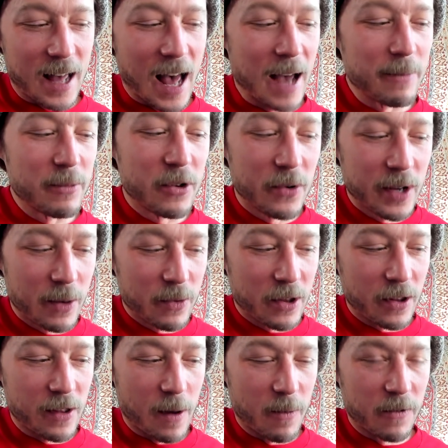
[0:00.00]
I'm doing it with
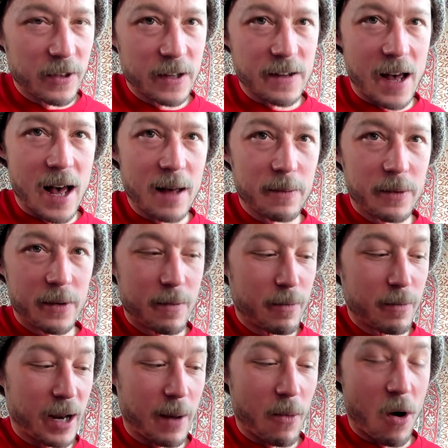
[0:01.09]
the thumb over the top,
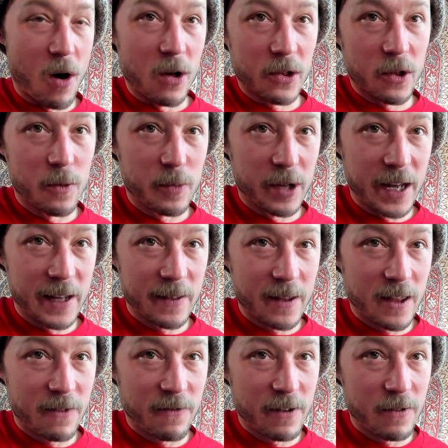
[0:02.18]
but I'm also playing
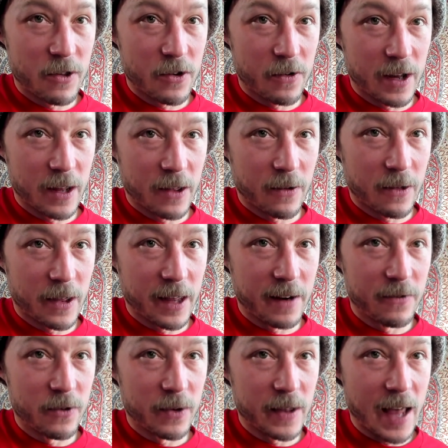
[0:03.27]
this 5th string. So instead
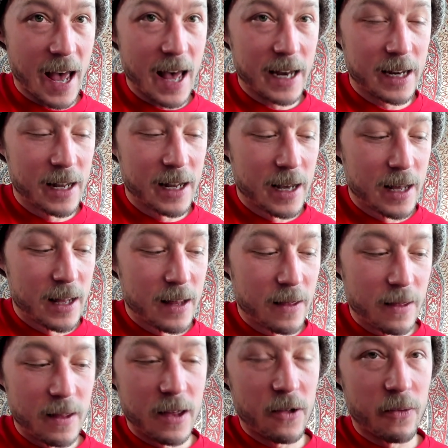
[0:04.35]
of doing that,
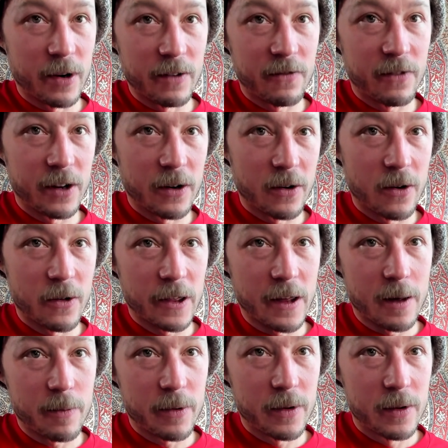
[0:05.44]
this ring finger goes
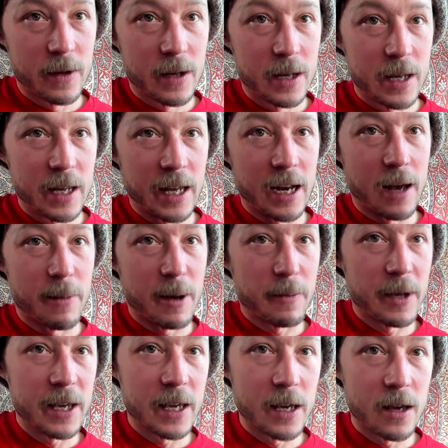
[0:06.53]
up, and now my
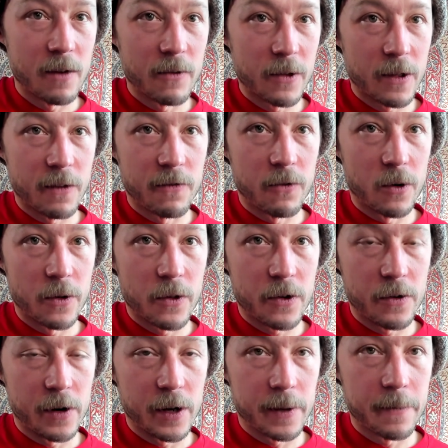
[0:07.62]
pinky covers the 4th
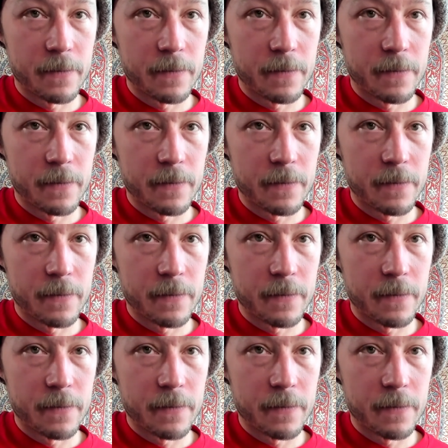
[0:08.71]
string.